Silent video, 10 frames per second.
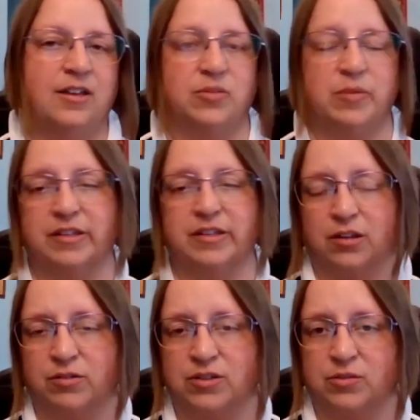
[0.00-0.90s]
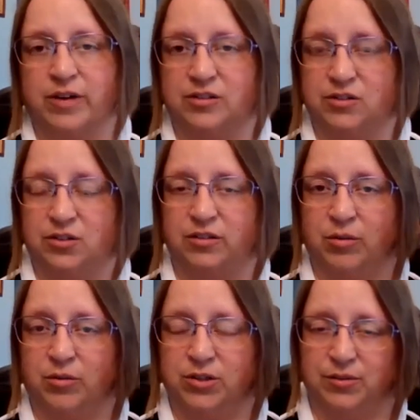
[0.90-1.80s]
So maybe that's the other reason why it's good
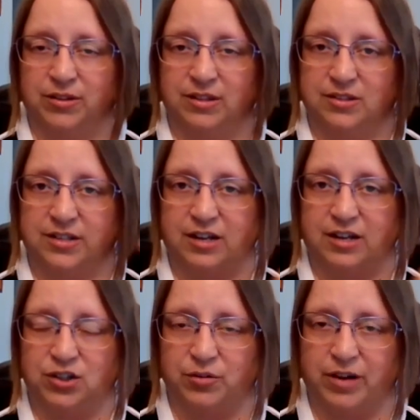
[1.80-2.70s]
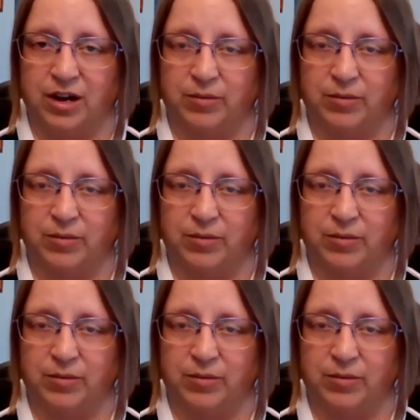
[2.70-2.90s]
that we're doing this stage show now,